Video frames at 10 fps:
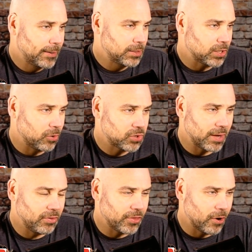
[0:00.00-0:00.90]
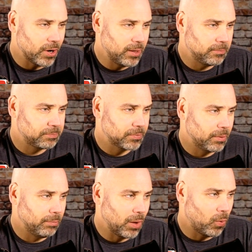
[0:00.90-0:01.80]
So 7:30,
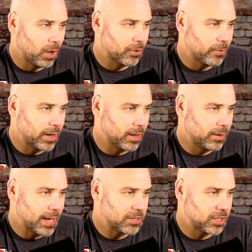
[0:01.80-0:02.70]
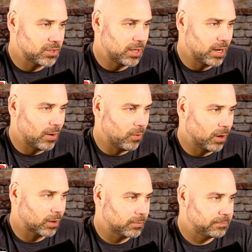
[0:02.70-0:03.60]
Bud Walton Arena, SEC
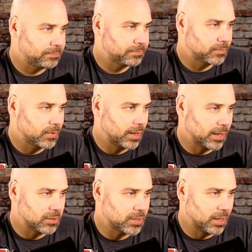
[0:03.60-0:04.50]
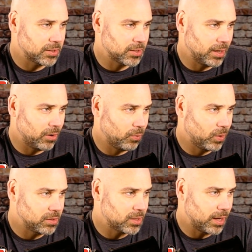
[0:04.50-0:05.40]
Network against Tennessee on
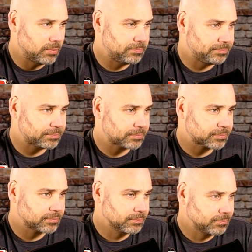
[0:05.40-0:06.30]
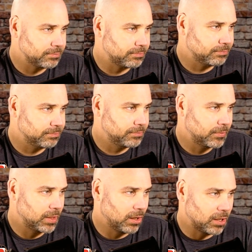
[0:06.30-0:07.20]
Wednesday.
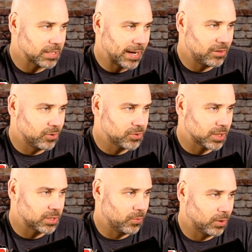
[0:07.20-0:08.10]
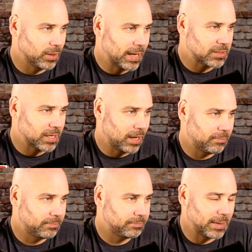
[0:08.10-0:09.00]
They lost 82-61 last
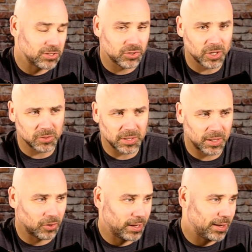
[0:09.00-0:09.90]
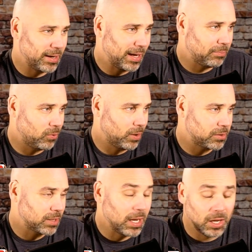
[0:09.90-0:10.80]
time. Mason Jones, I think, only had 9
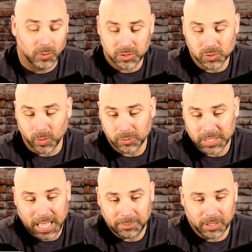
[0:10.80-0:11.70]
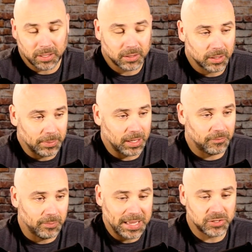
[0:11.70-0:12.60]
points, which is what was happening. I mean,
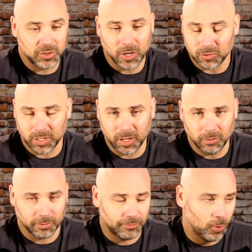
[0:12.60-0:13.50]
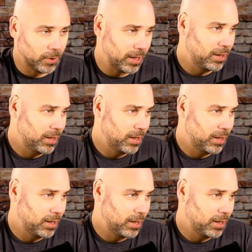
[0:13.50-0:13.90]
if Mason Jones didn't go for 40